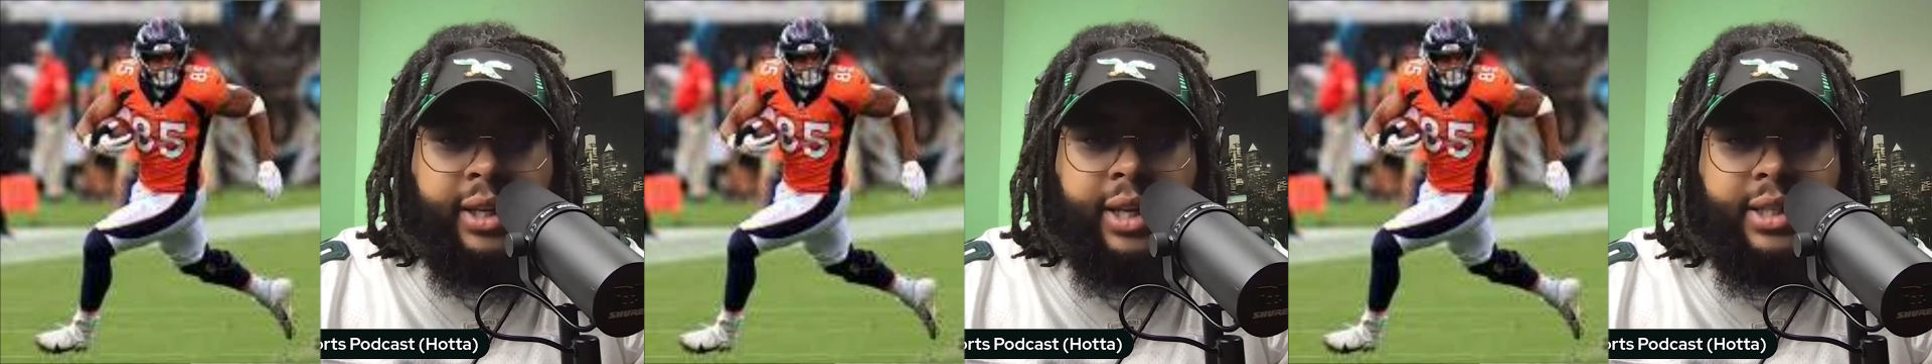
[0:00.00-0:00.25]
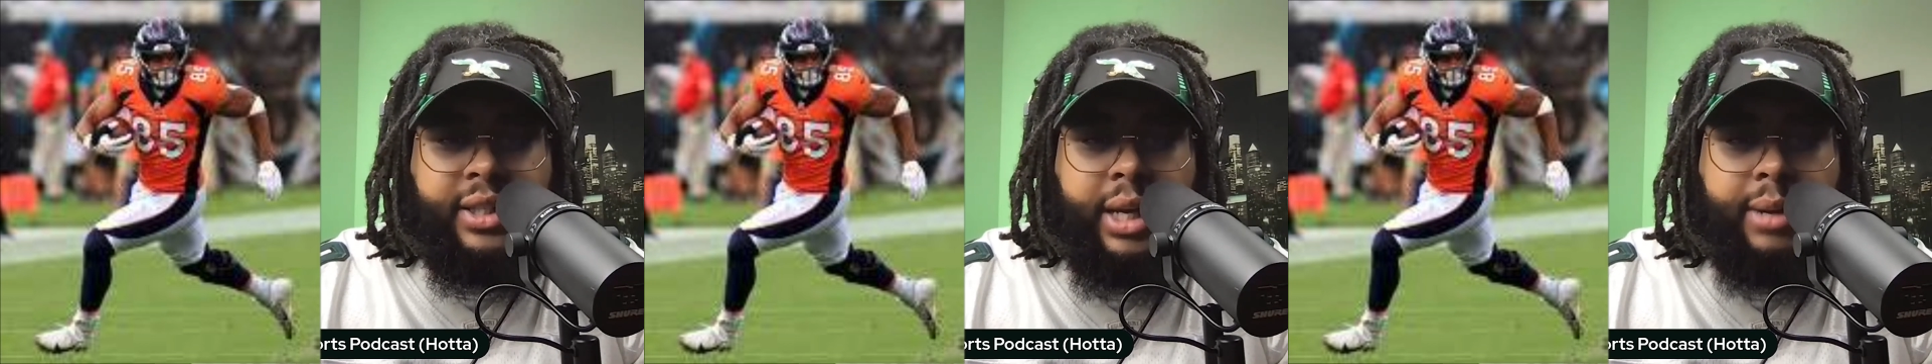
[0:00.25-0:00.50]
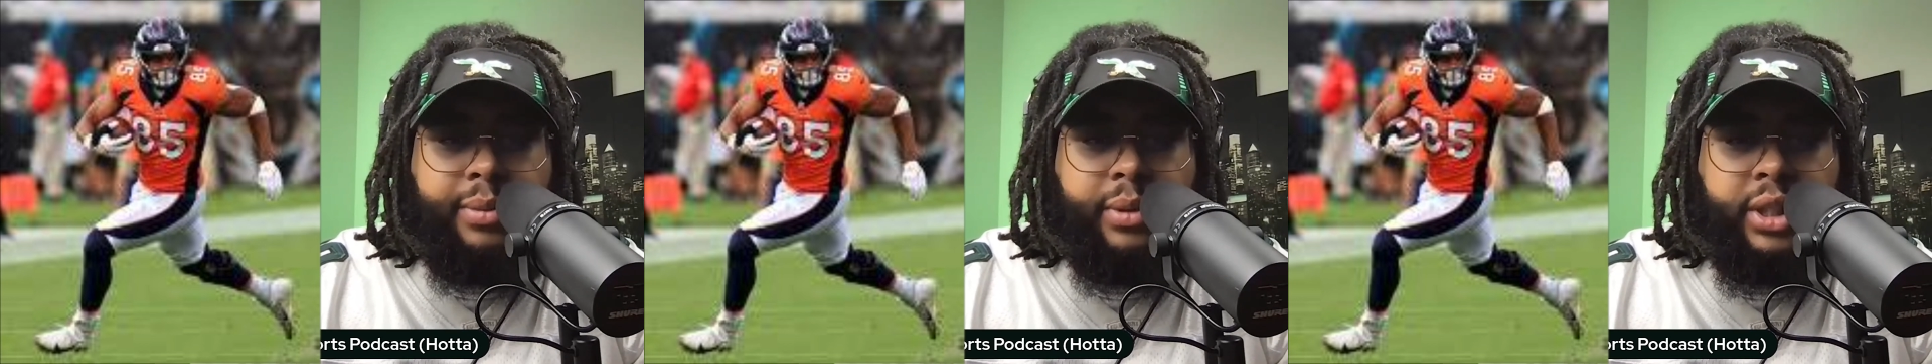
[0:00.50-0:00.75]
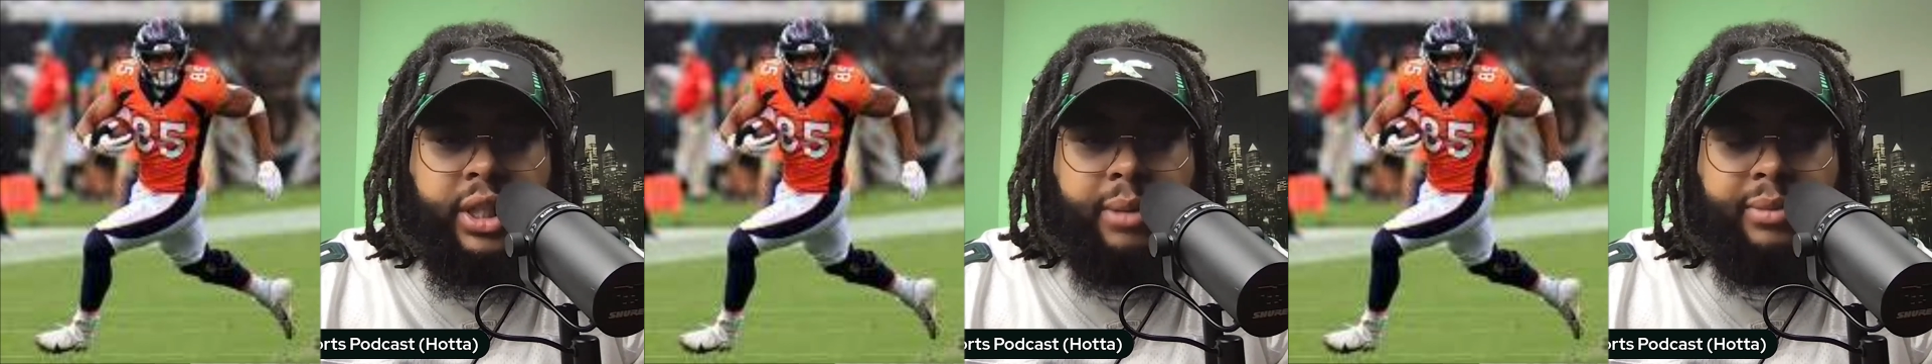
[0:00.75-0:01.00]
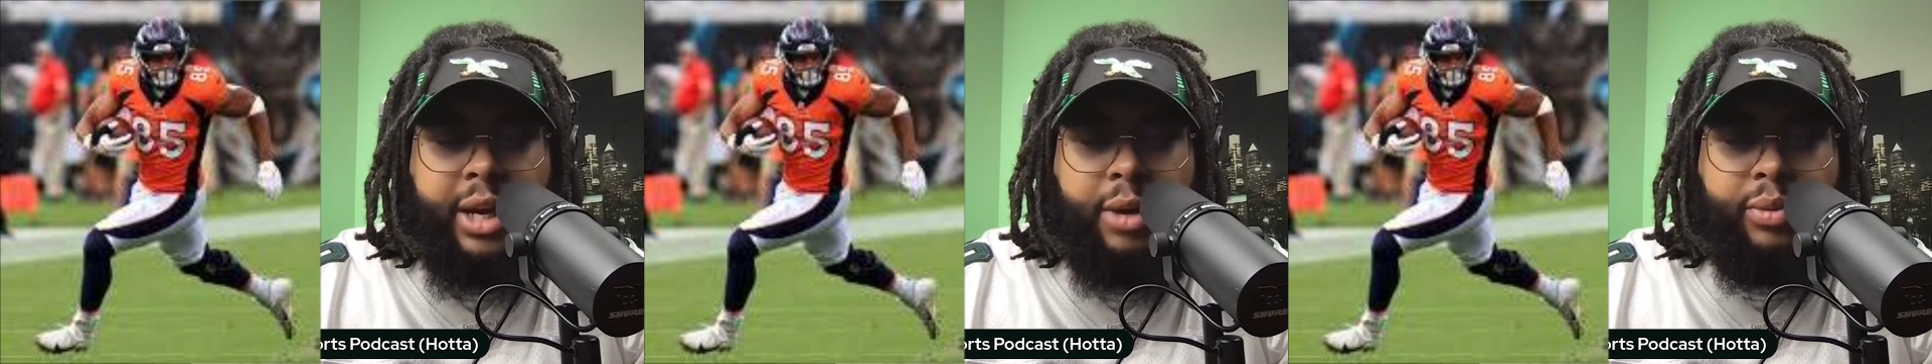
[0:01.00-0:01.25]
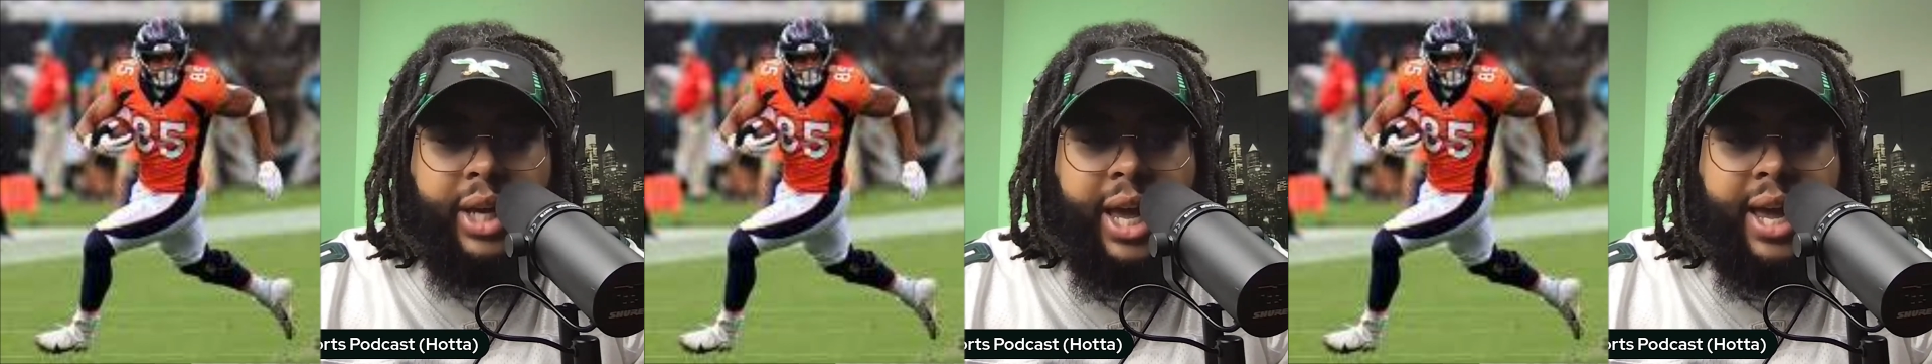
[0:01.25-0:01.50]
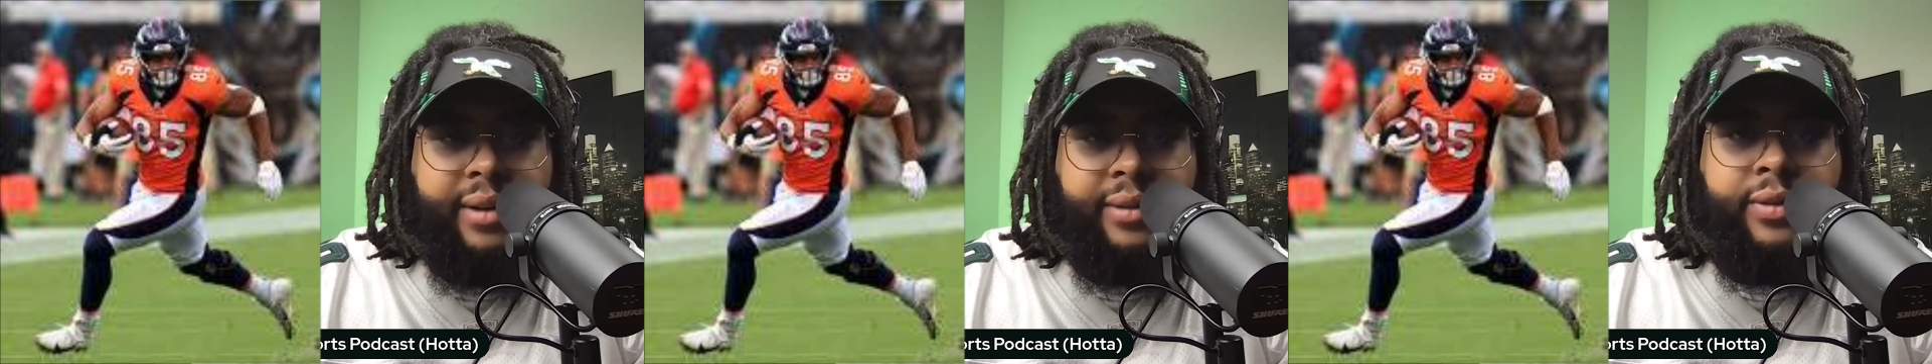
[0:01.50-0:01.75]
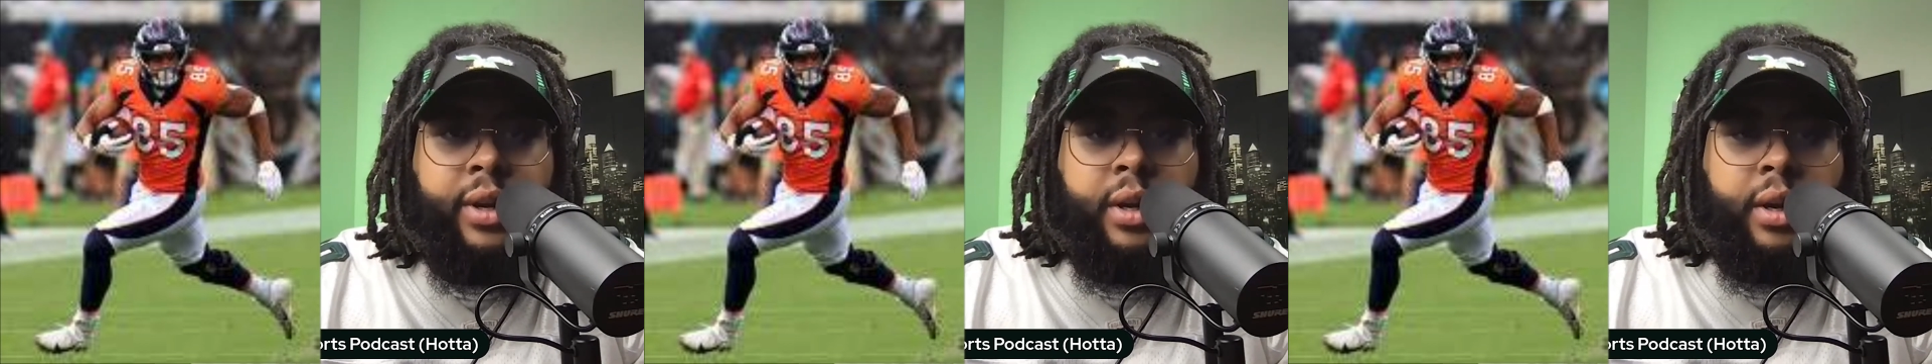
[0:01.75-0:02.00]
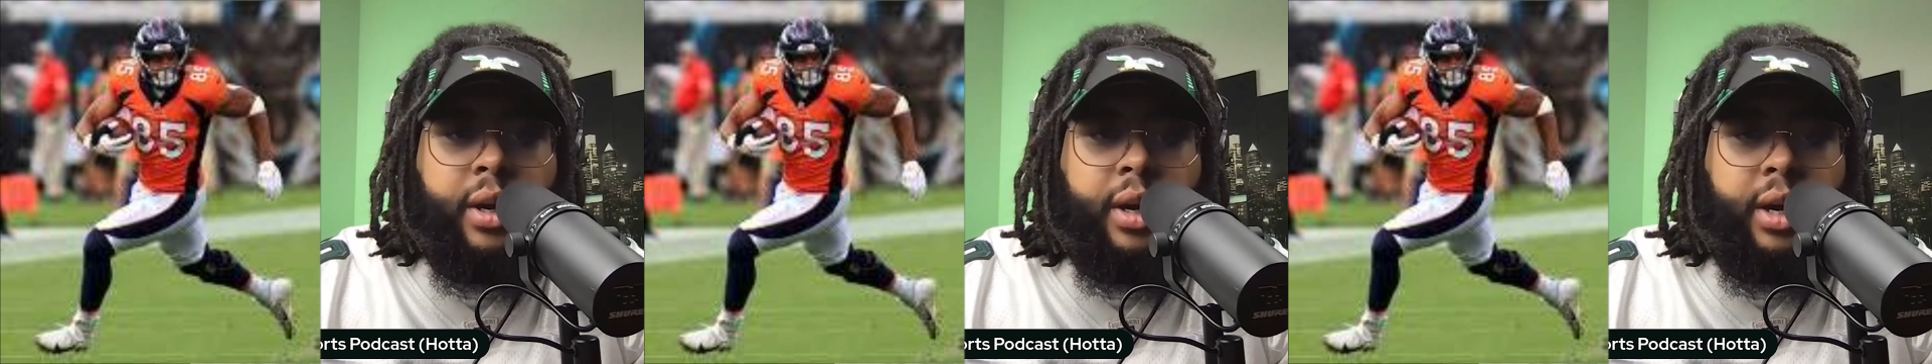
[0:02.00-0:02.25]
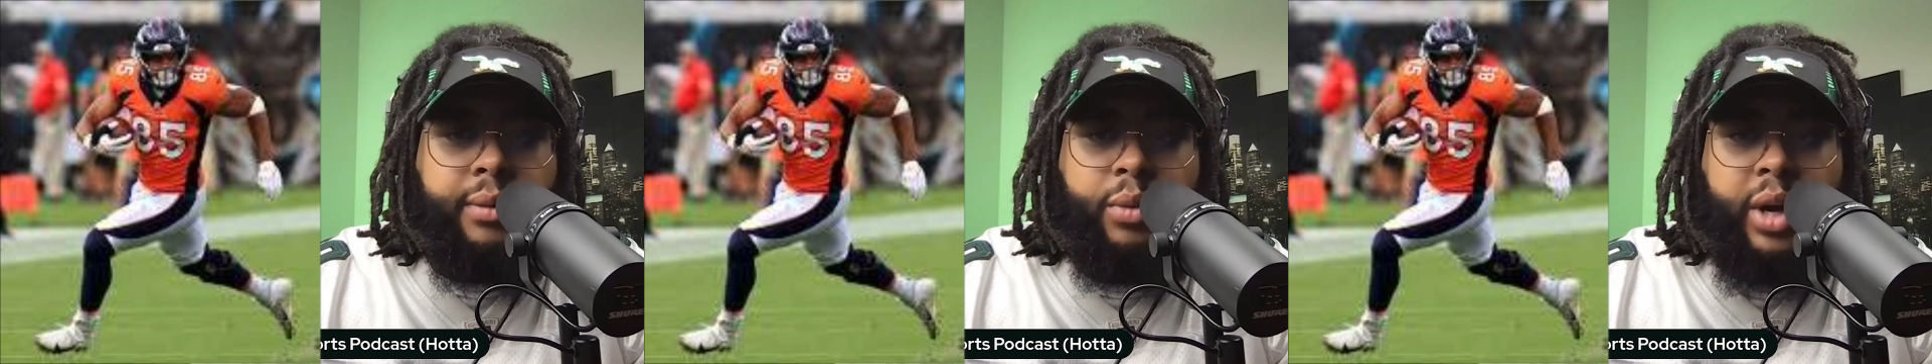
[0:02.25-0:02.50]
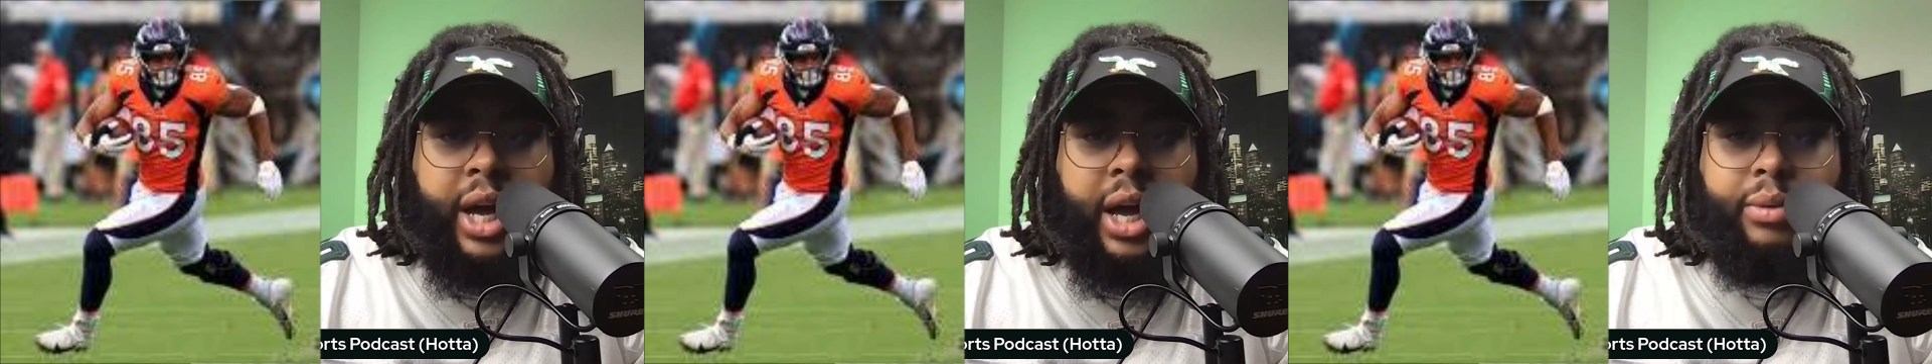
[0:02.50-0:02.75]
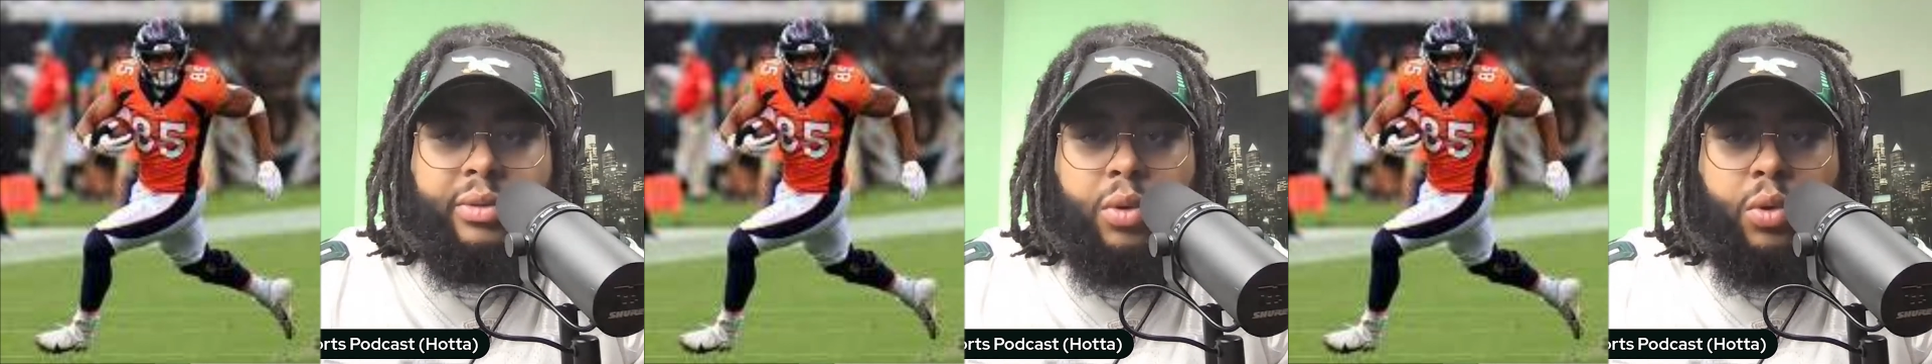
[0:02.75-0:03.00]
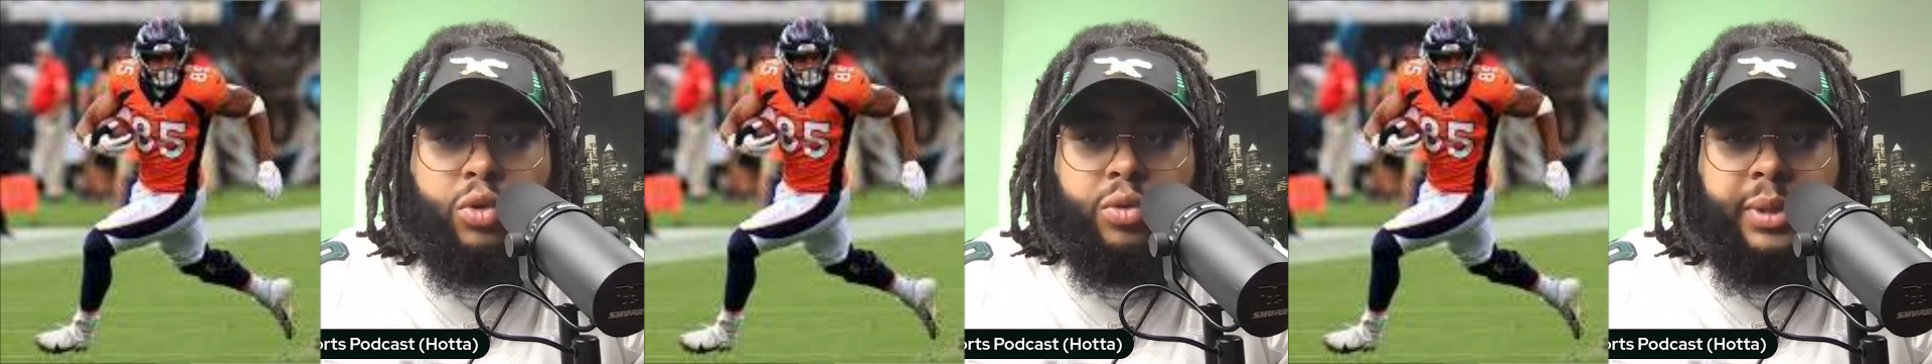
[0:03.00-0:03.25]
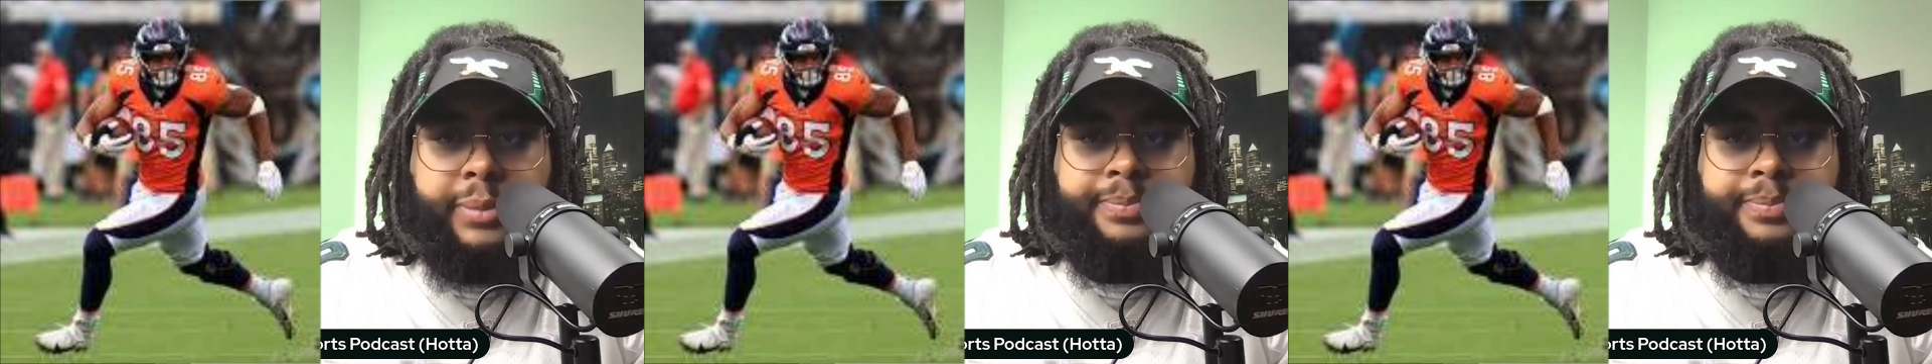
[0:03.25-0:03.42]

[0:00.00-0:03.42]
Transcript: That's the type of GM that we have with Howie Roseman.